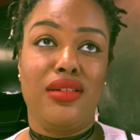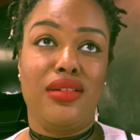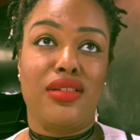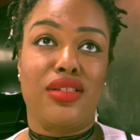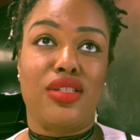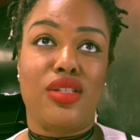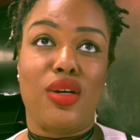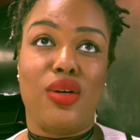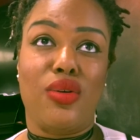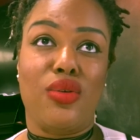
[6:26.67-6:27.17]

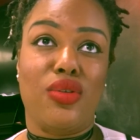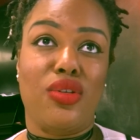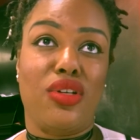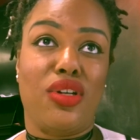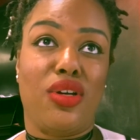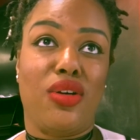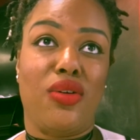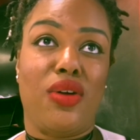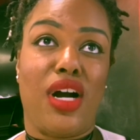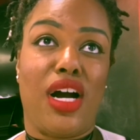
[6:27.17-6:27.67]
So, you
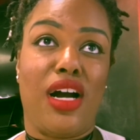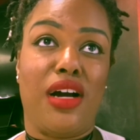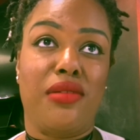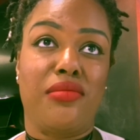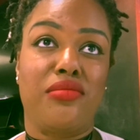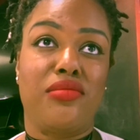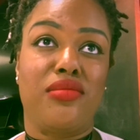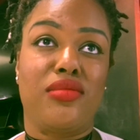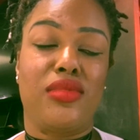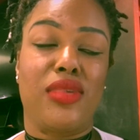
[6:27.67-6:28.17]
know,
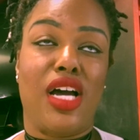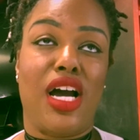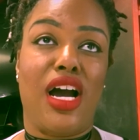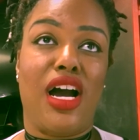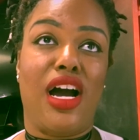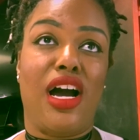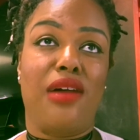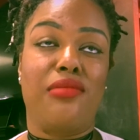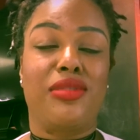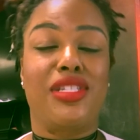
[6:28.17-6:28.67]
I'm
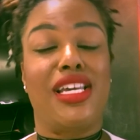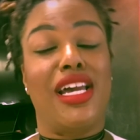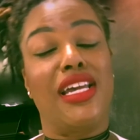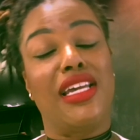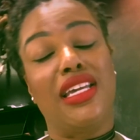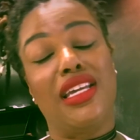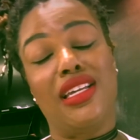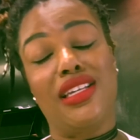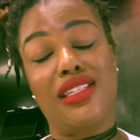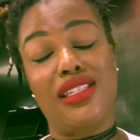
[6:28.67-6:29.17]

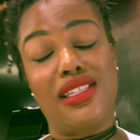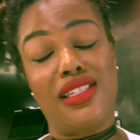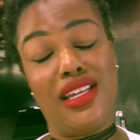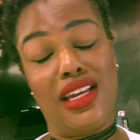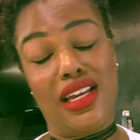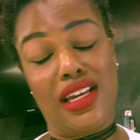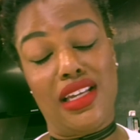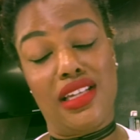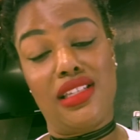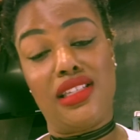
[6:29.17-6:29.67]
taking a
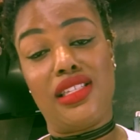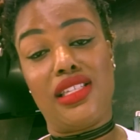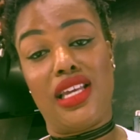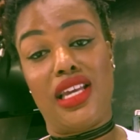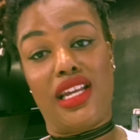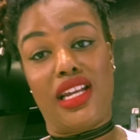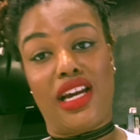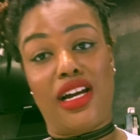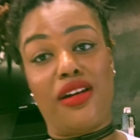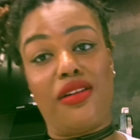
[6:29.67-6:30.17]
stance,
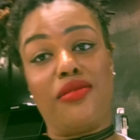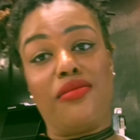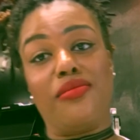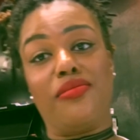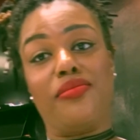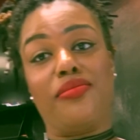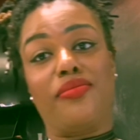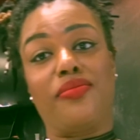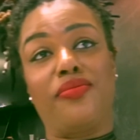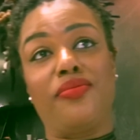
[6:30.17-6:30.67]
and
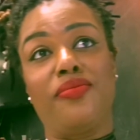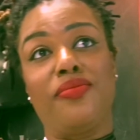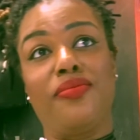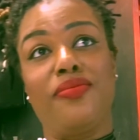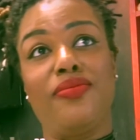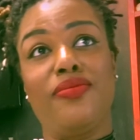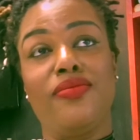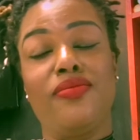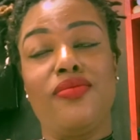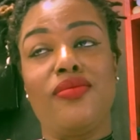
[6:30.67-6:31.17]
I'm
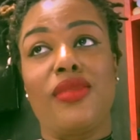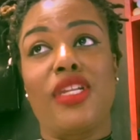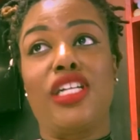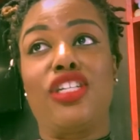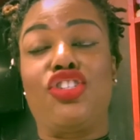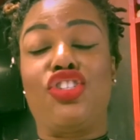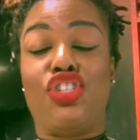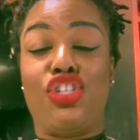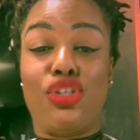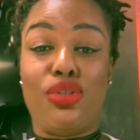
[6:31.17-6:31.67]

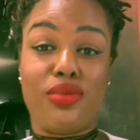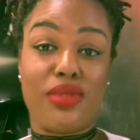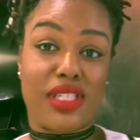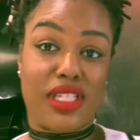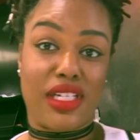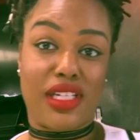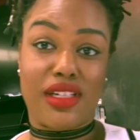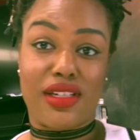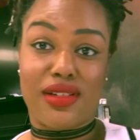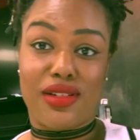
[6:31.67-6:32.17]

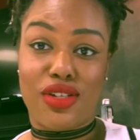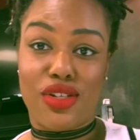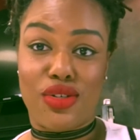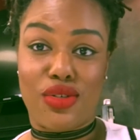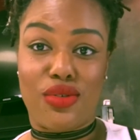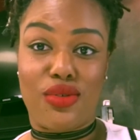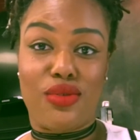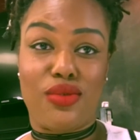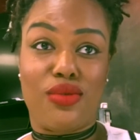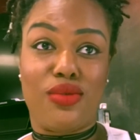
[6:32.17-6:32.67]
choosing
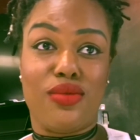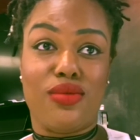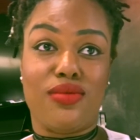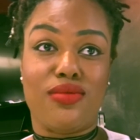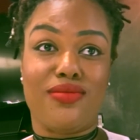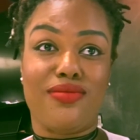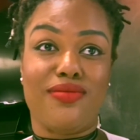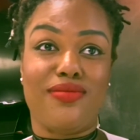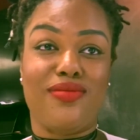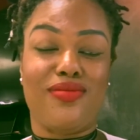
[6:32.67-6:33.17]
to
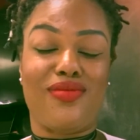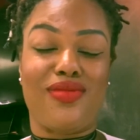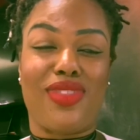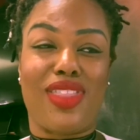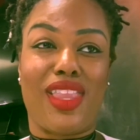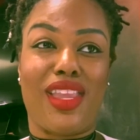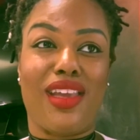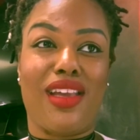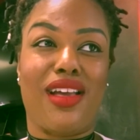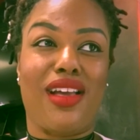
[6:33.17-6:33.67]

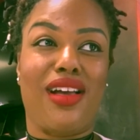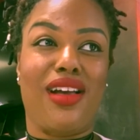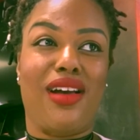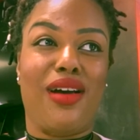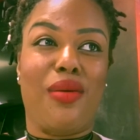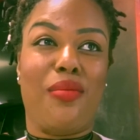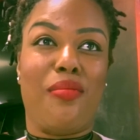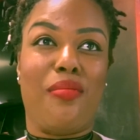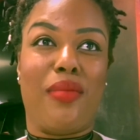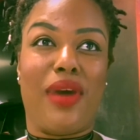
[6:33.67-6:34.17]

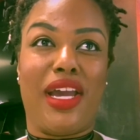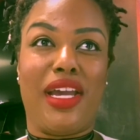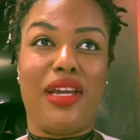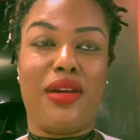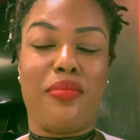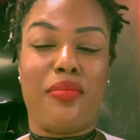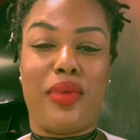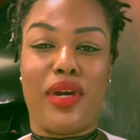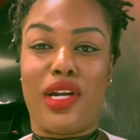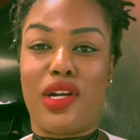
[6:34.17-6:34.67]

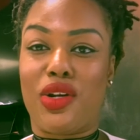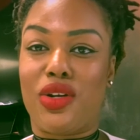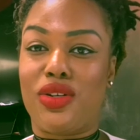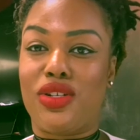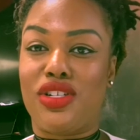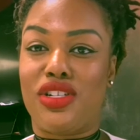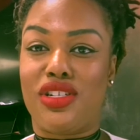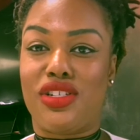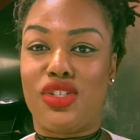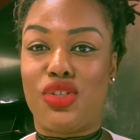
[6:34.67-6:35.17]
make
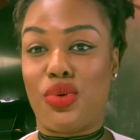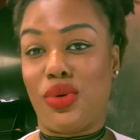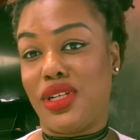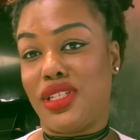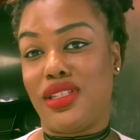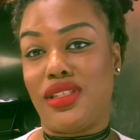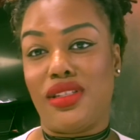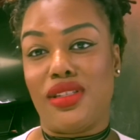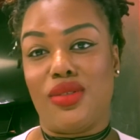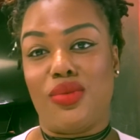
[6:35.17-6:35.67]
better
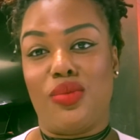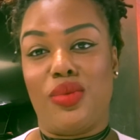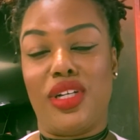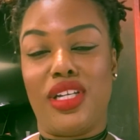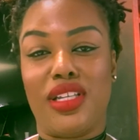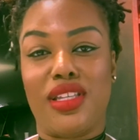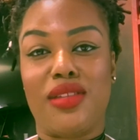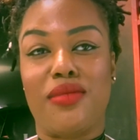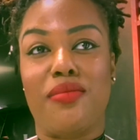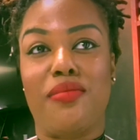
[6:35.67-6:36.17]
choices
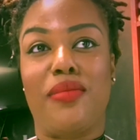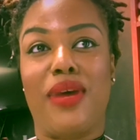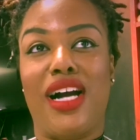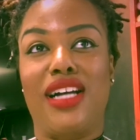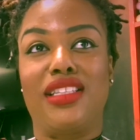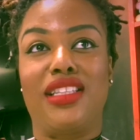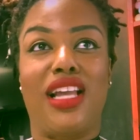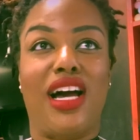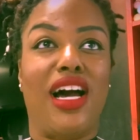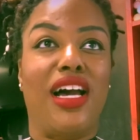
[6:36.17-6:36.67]
with
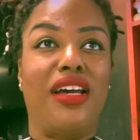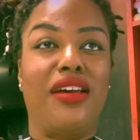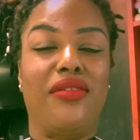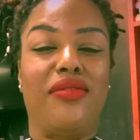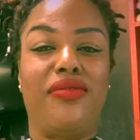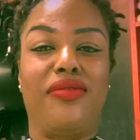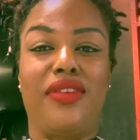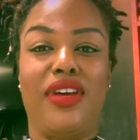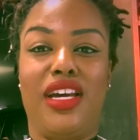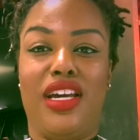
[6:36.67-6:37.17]
my life.